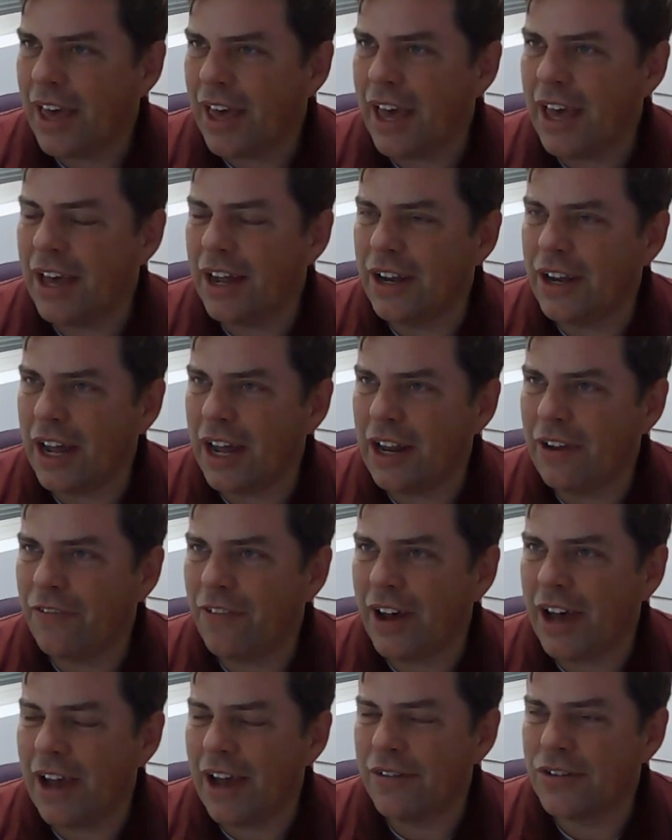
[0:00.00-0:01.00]

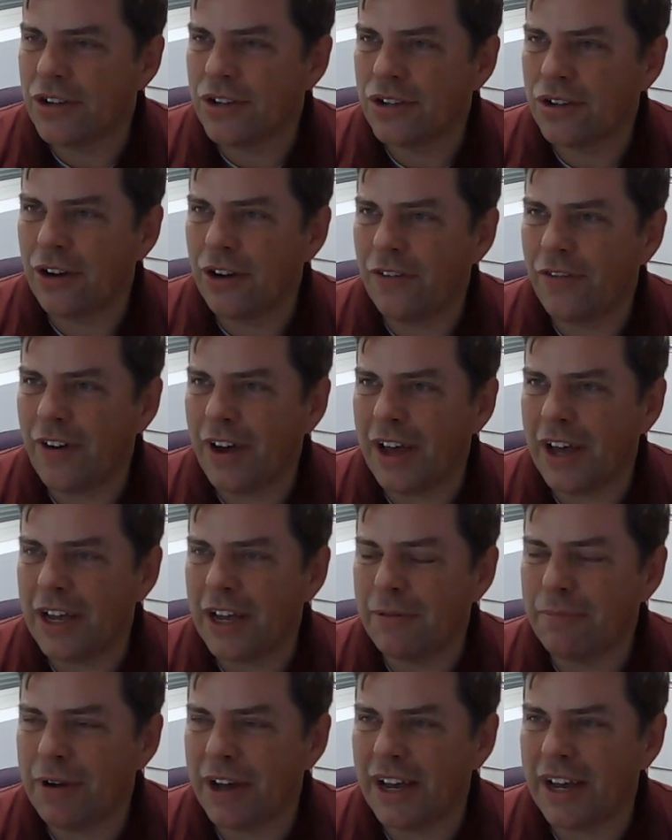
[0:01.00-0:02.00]
KN95s are
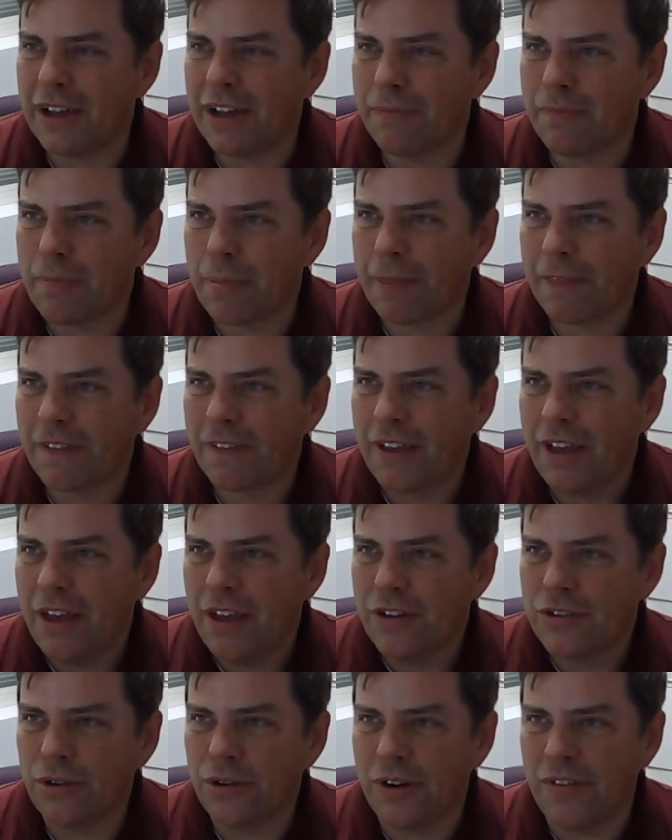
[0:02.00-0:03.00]
certified by
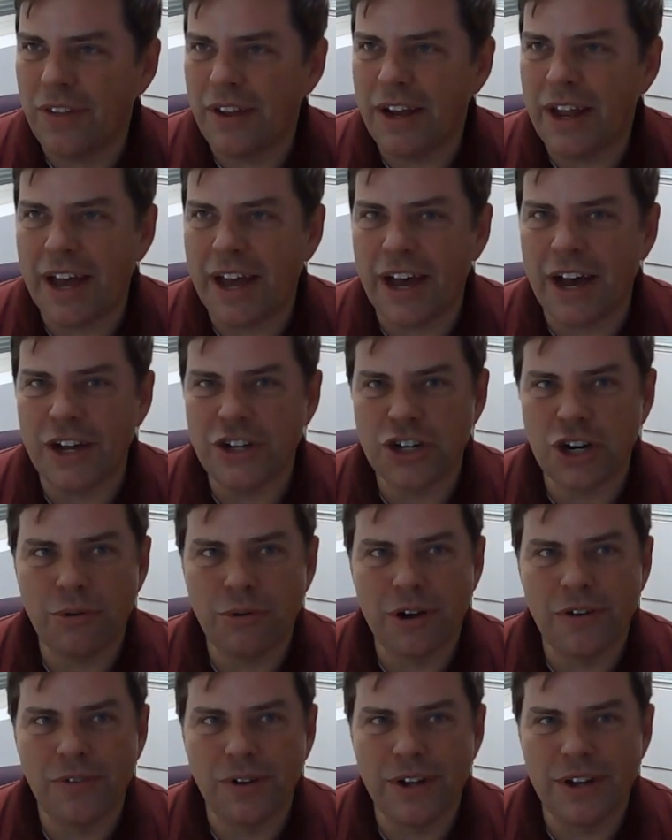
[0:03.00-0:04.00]
sort of the NIOSH
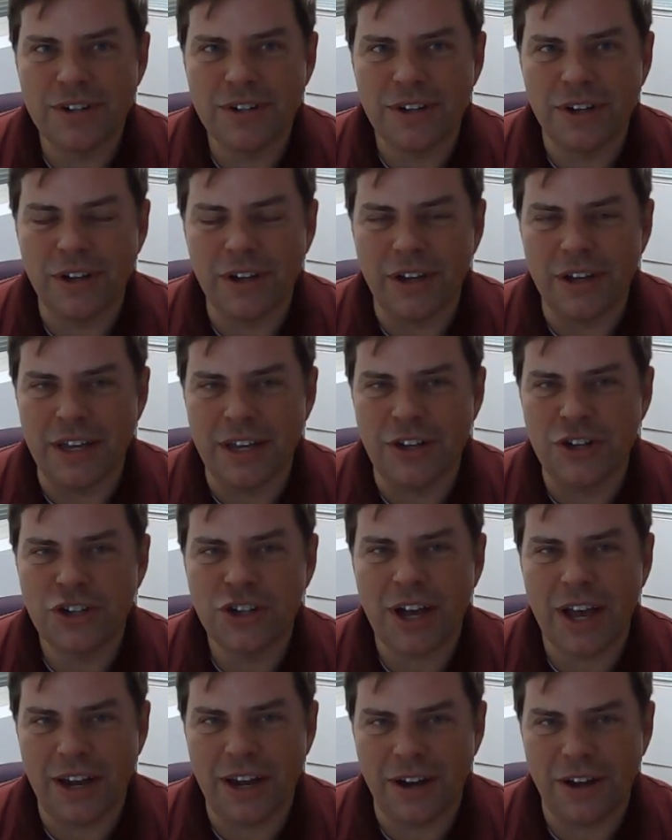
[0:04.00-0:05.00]
equivalent in
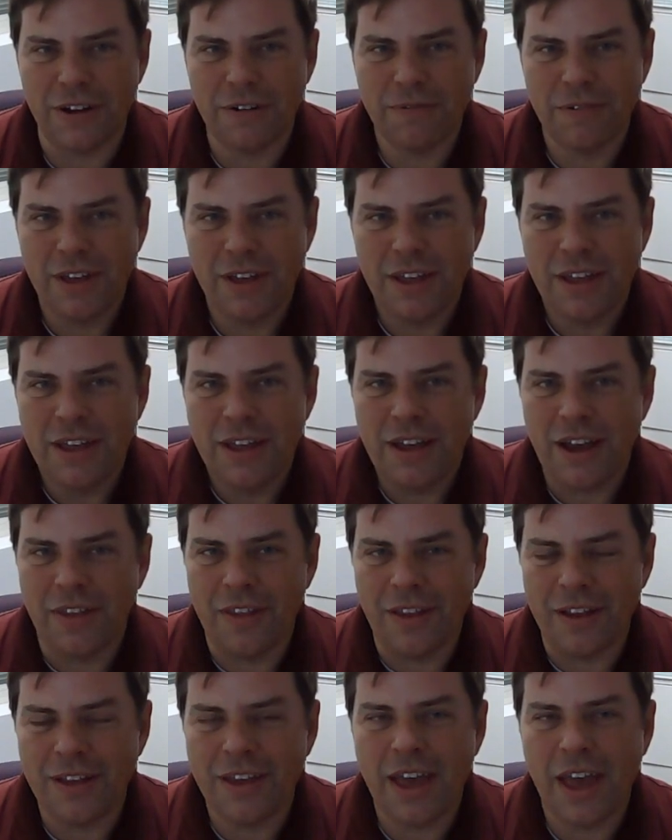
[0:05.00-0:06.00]
China,
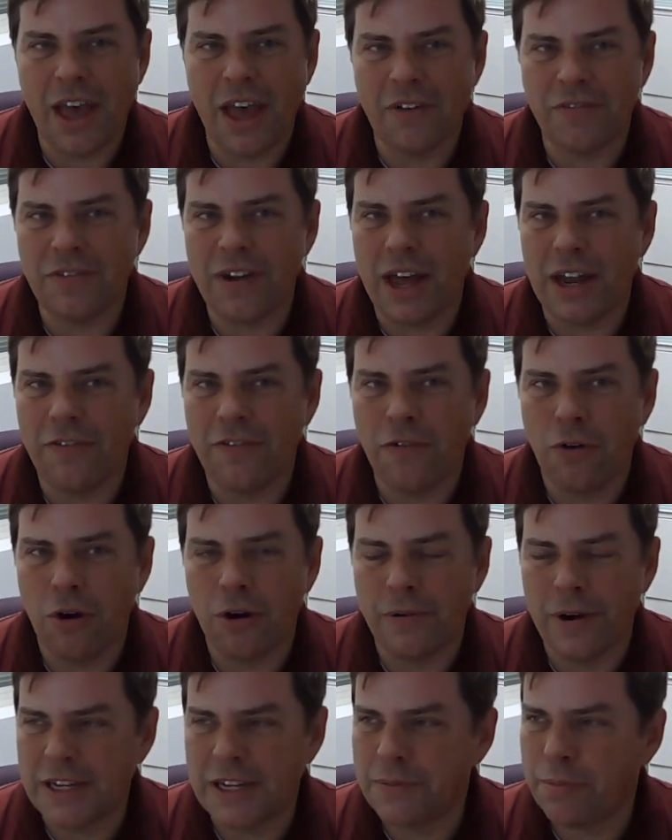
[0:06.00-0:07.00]
and then
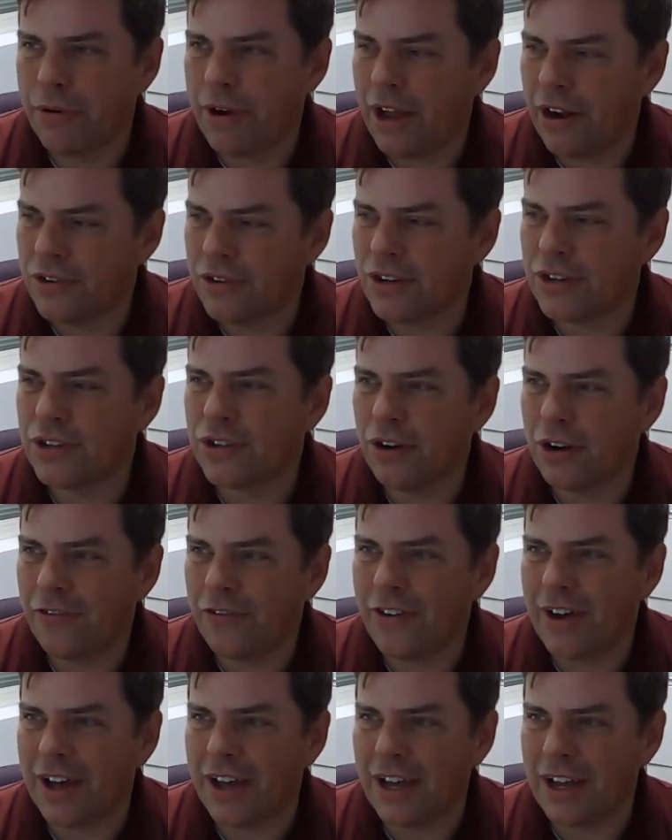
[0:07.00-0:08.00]
KF94 respirators are
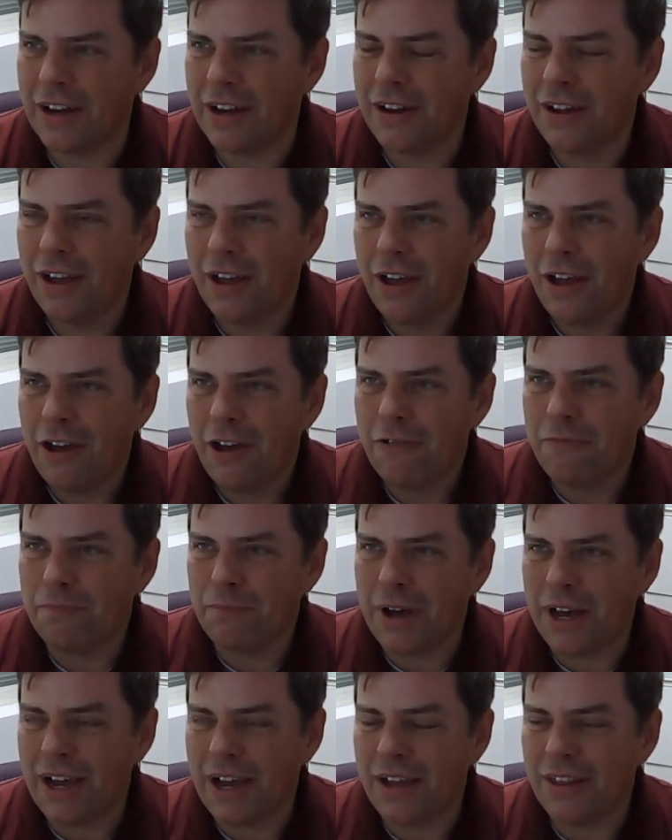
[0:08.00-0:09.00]
certified
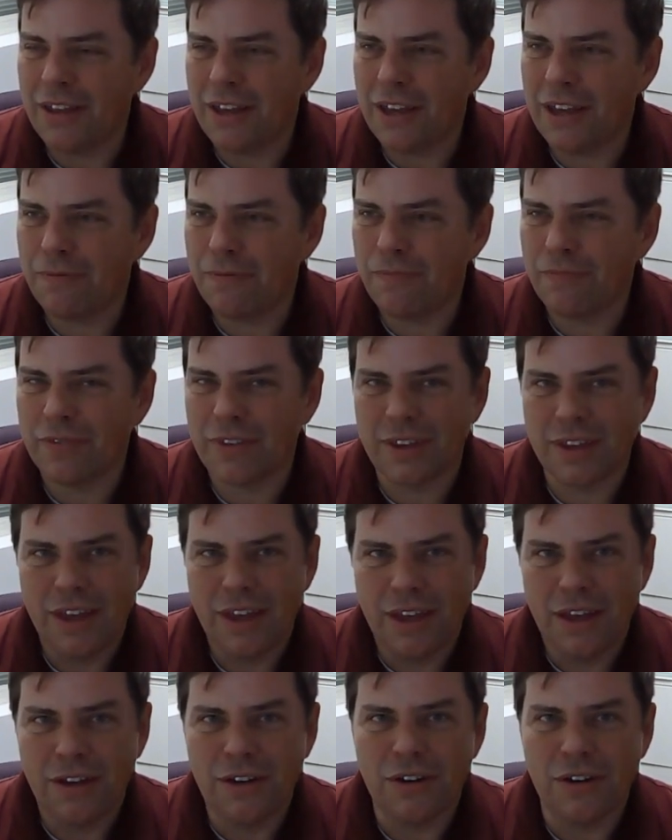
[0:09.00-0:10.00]
by the
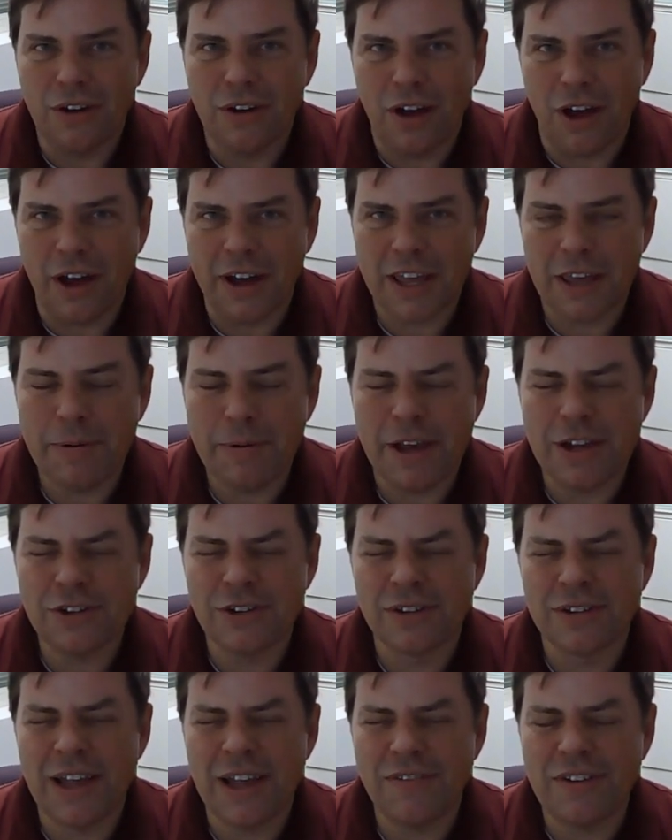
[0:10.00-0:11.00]

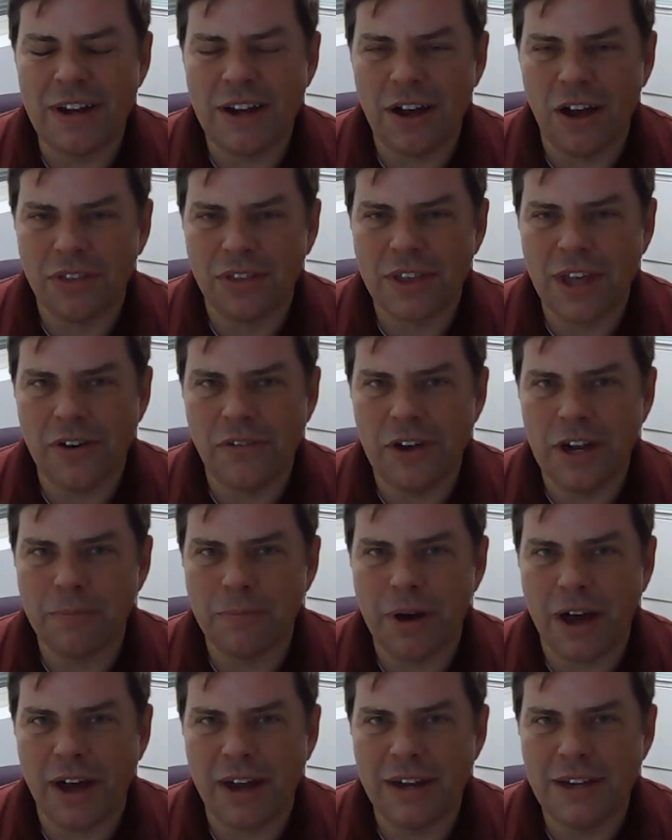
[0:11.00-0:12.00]
Occupational Safety and Health
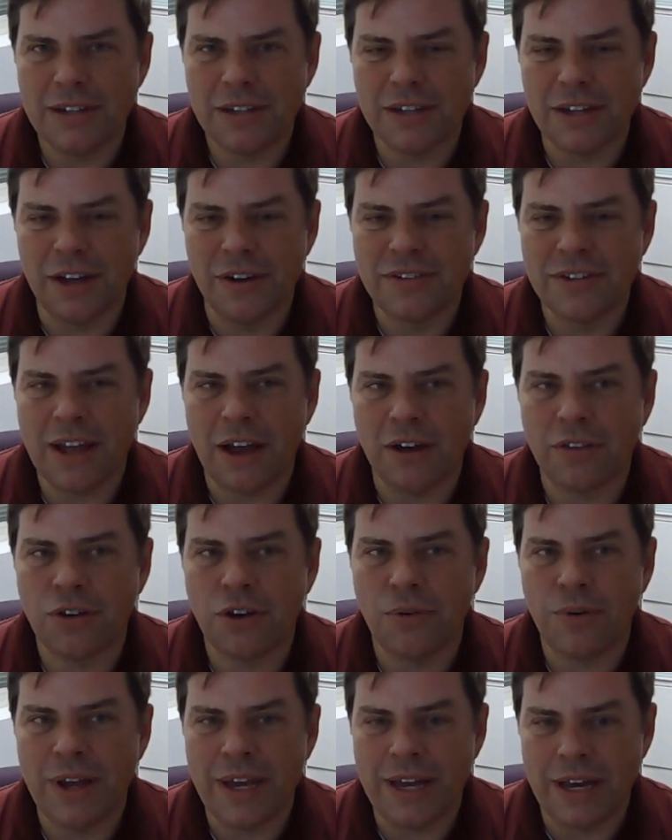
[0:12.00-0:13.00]
governing bodies of
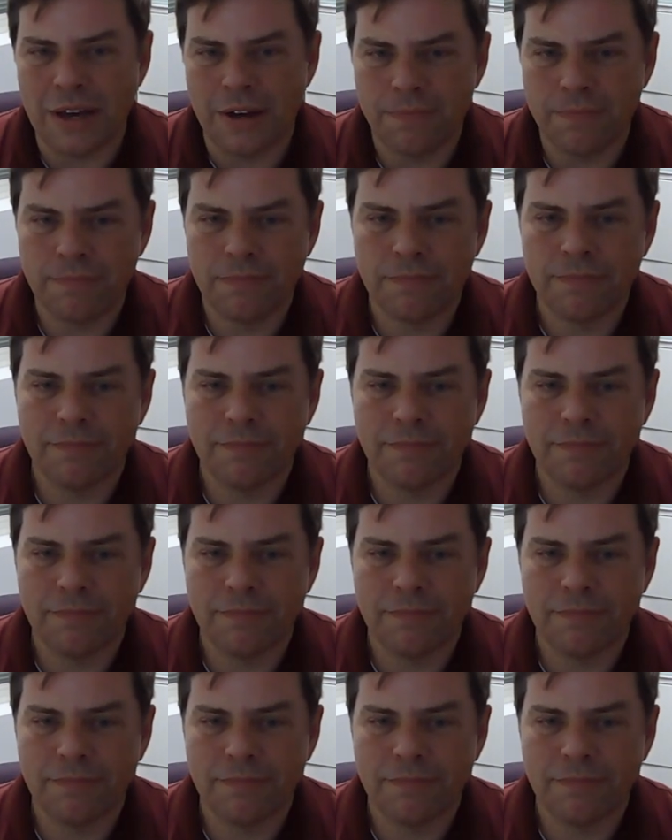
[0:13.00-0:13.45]
South Korea.